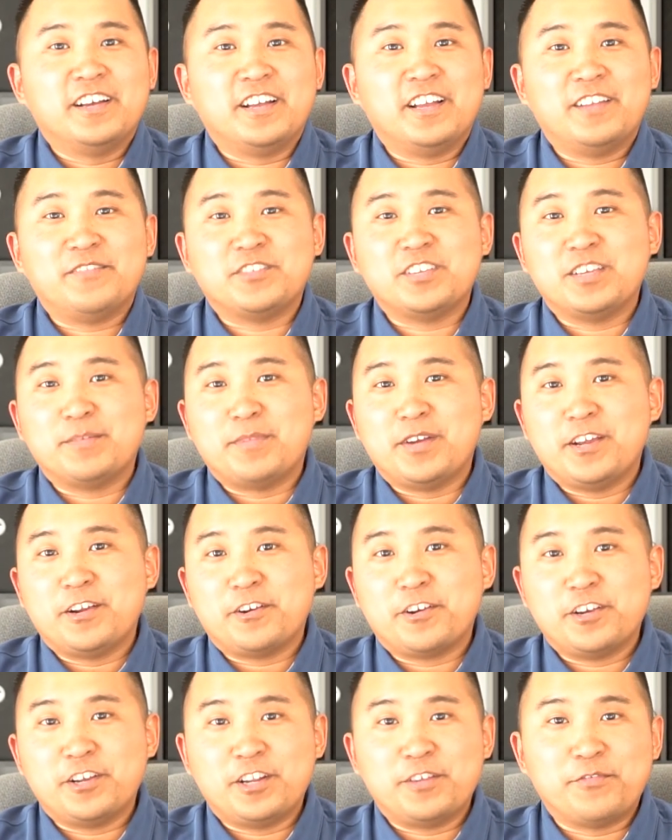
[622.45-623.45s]
I have to get my
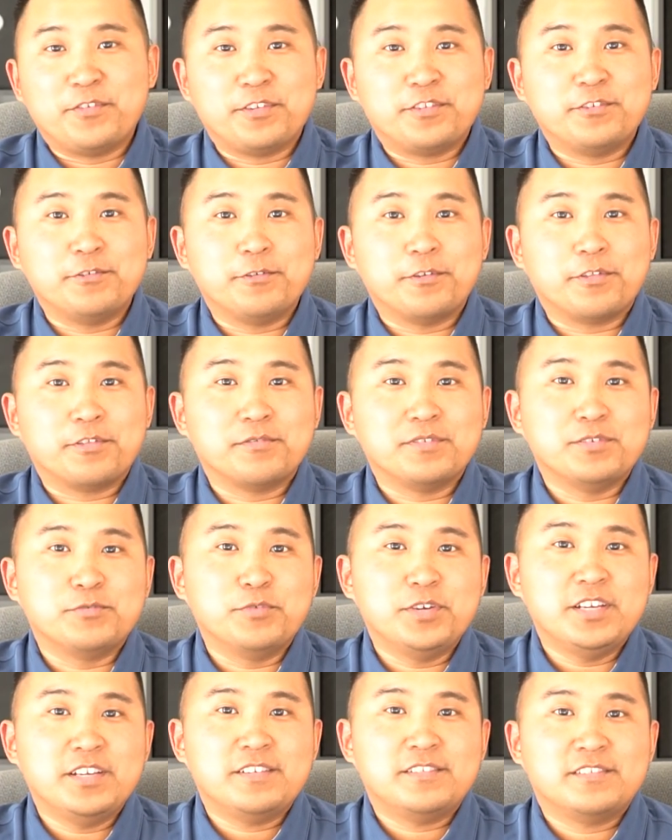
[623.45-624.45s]
haircut every two to three
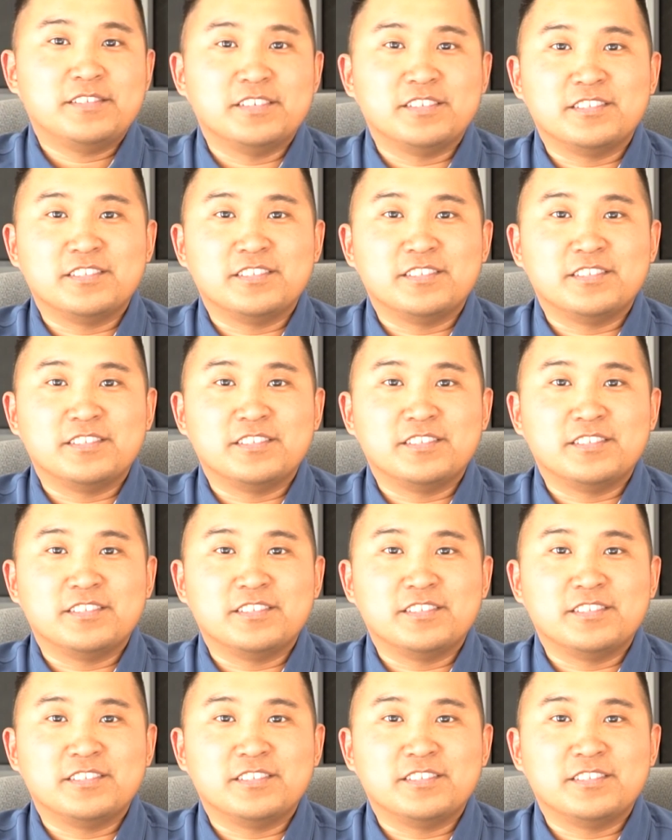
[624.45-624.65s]
weeks,